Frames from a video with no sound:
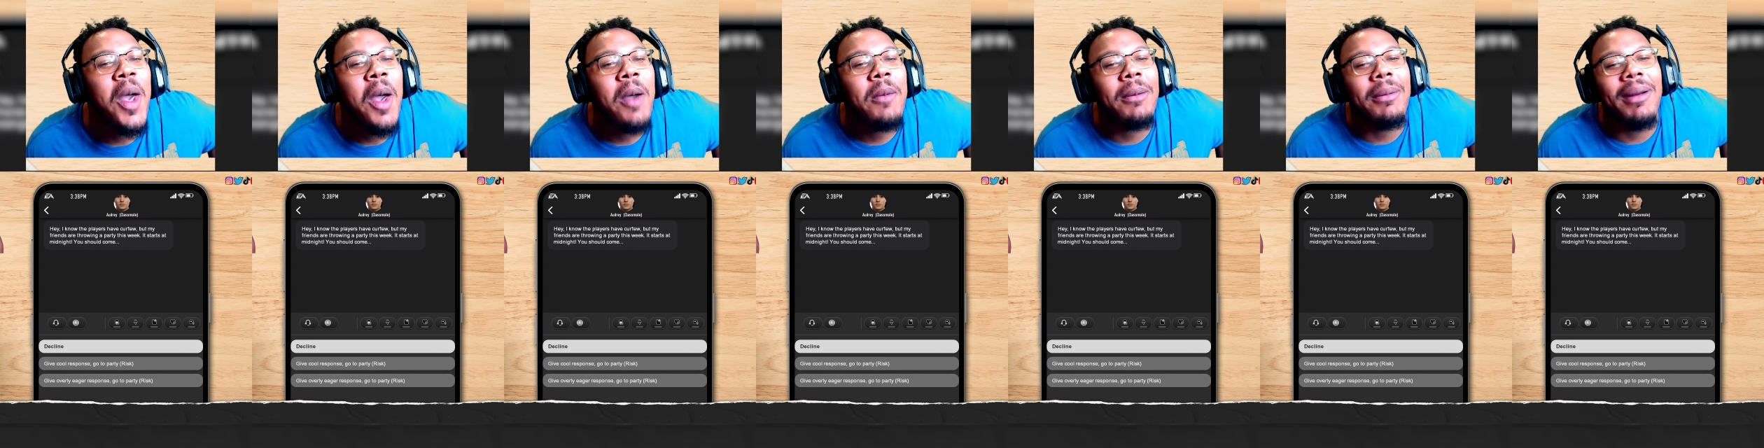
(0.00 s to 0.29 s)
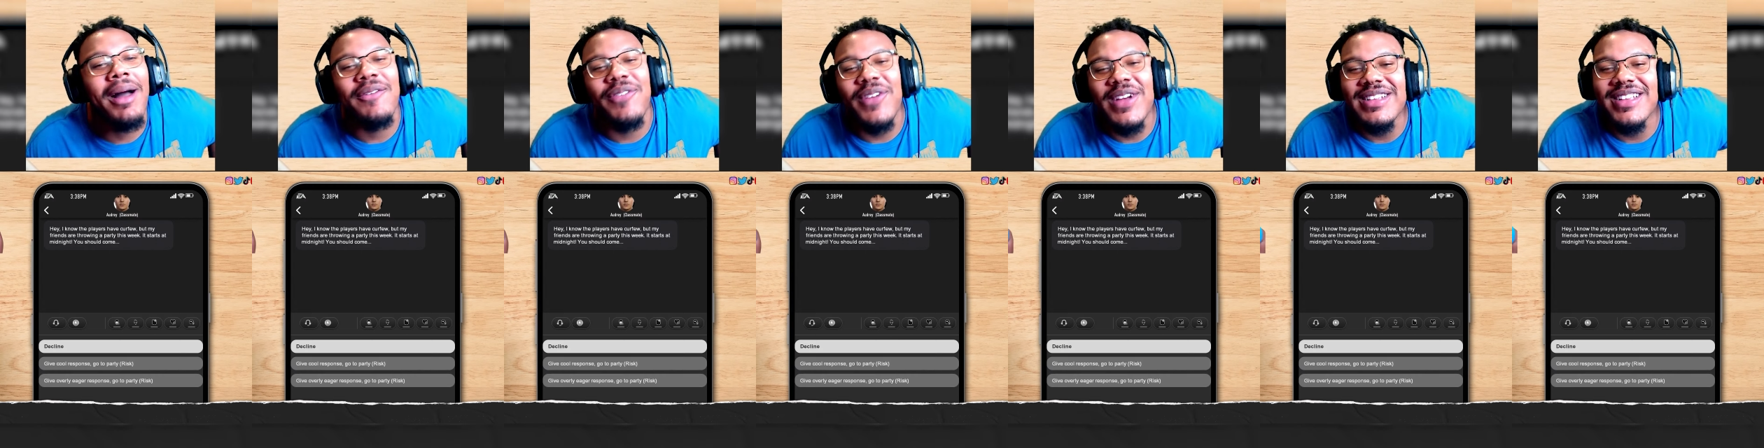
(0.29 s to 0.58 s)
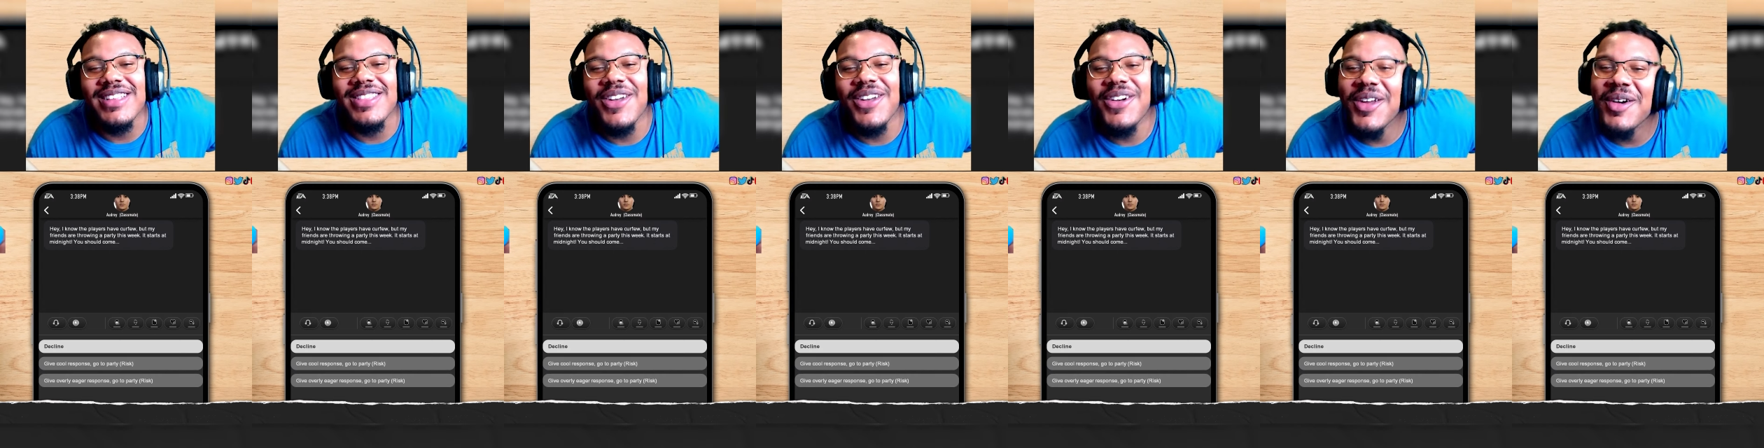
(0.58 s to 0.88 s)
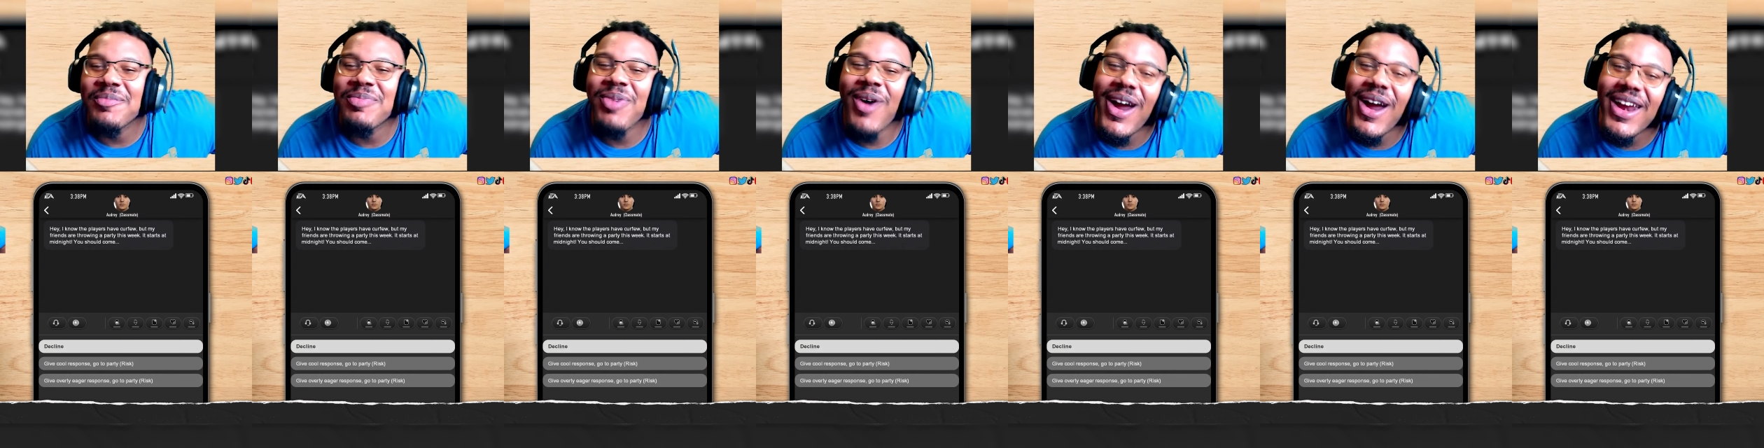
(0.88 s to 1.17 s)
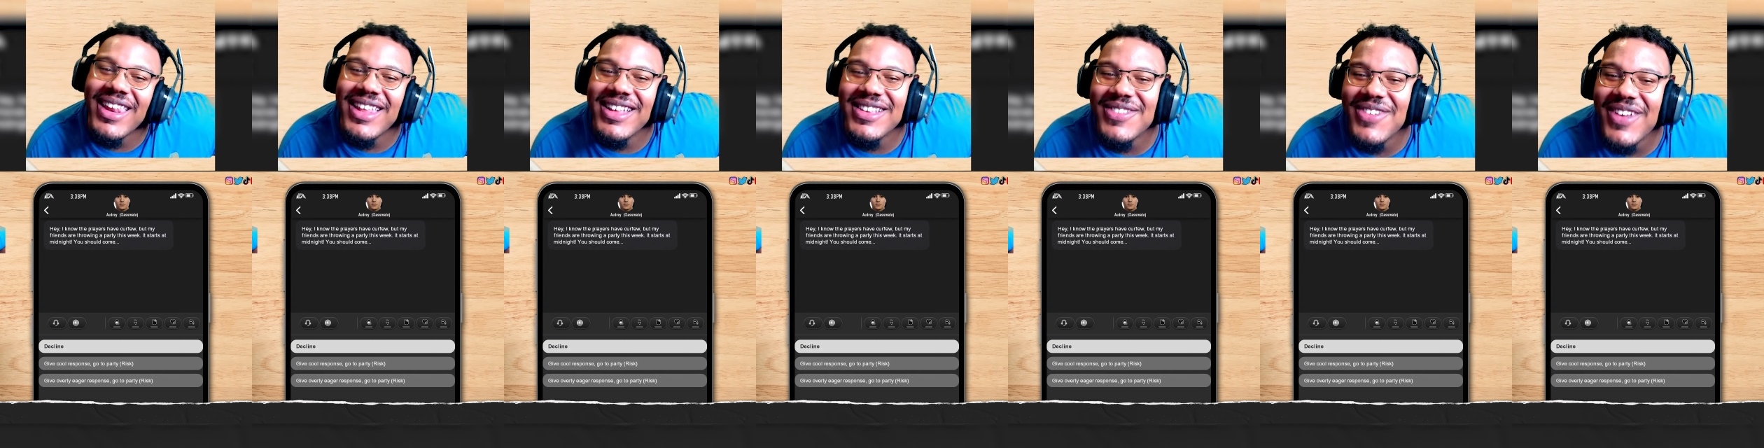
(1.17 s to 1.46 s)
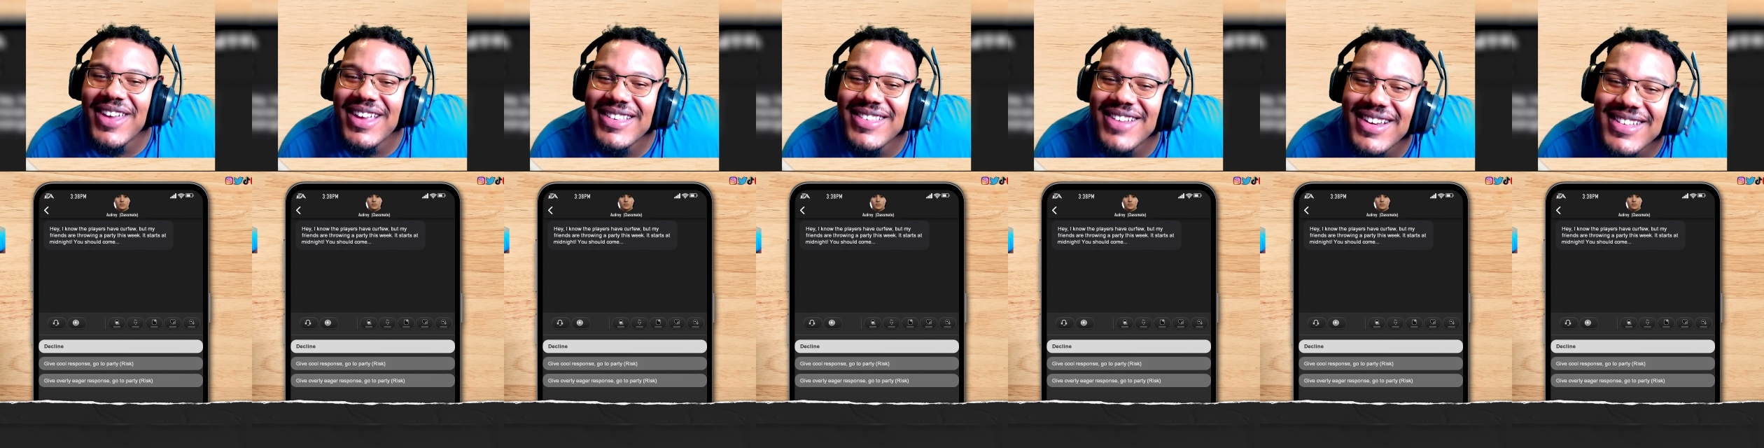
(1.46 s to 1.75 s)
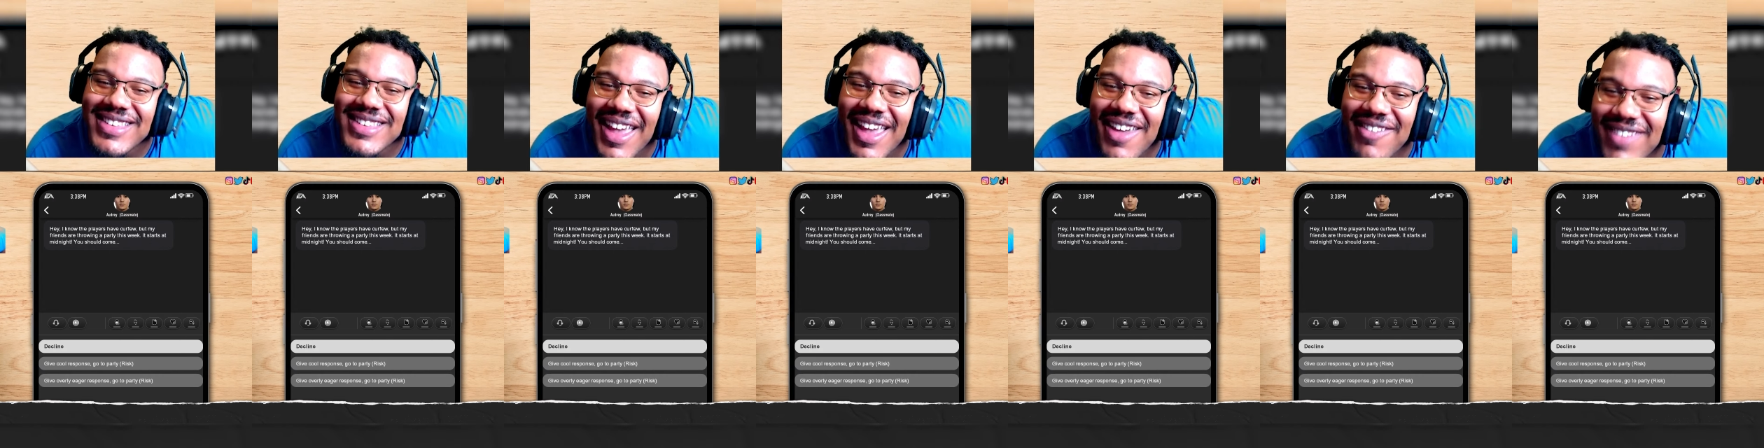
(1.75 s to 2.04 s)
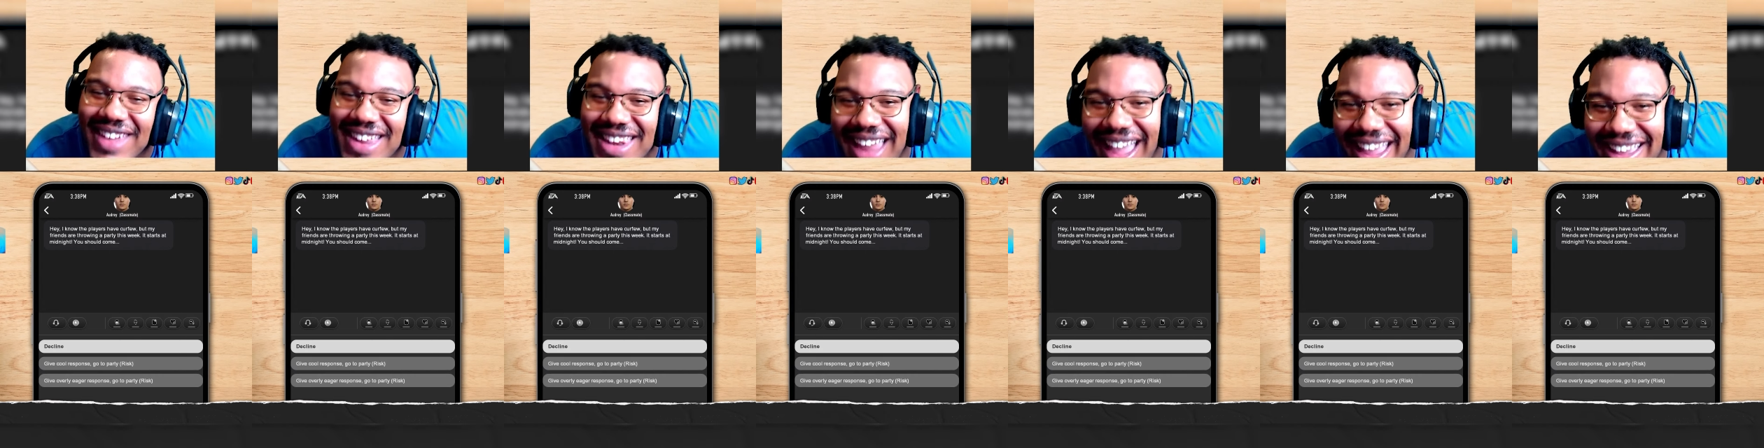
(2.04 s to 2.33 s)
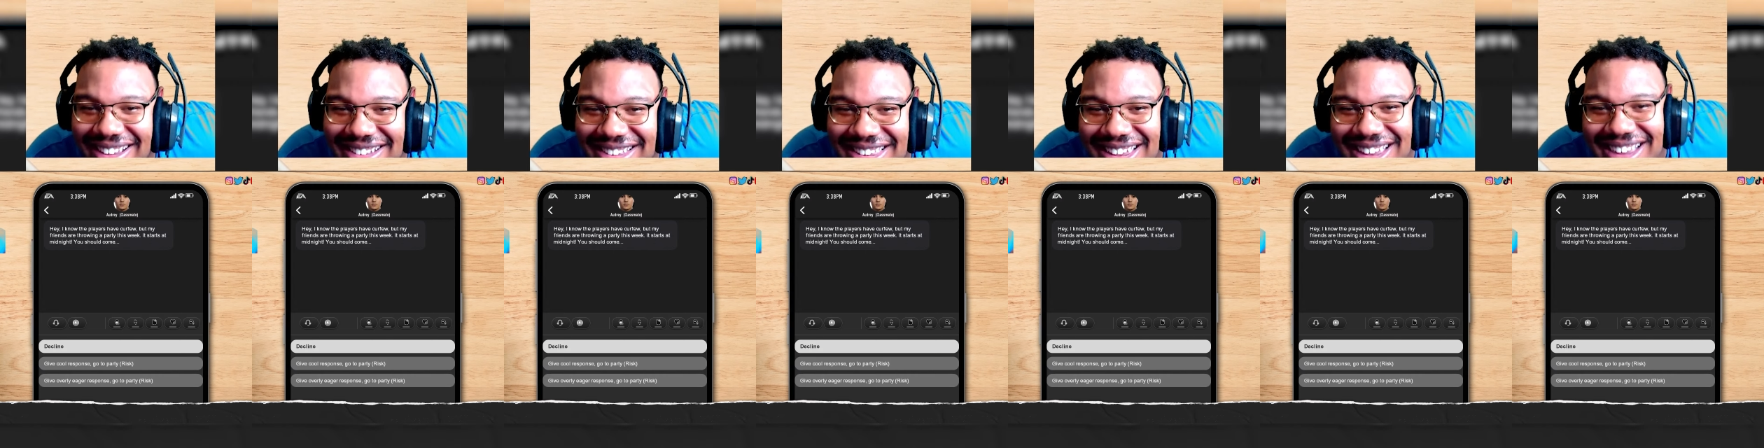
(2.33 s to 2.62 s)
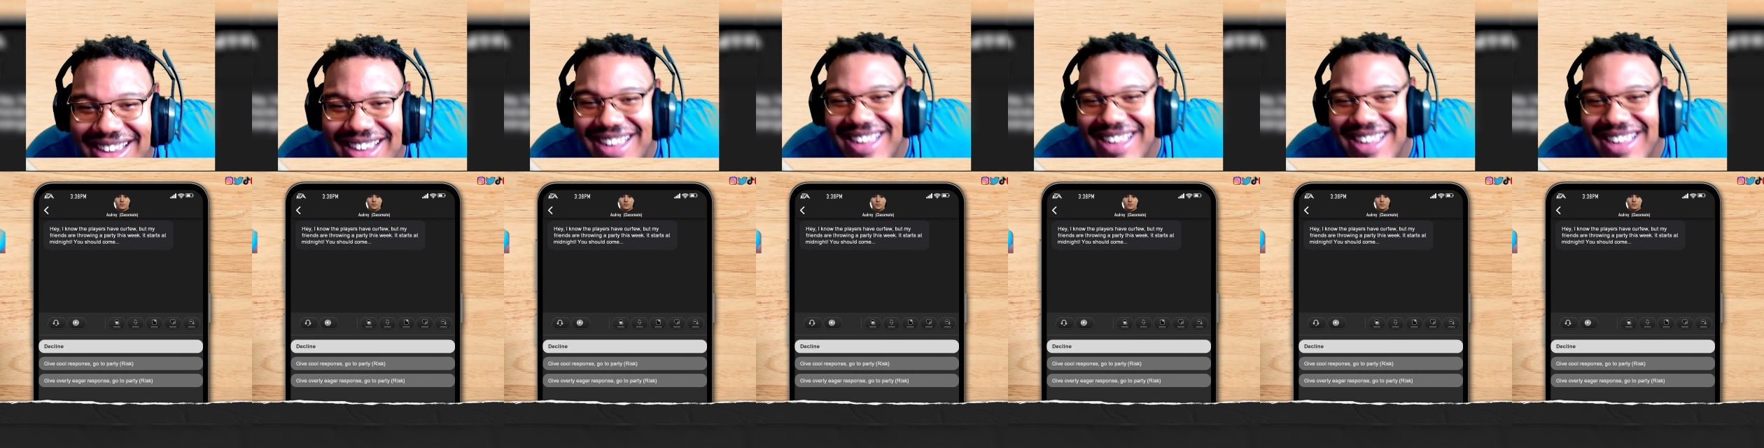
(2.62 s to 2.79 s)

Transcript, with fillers: but my friends are throwing a party this week. It starts at midnight. You should come.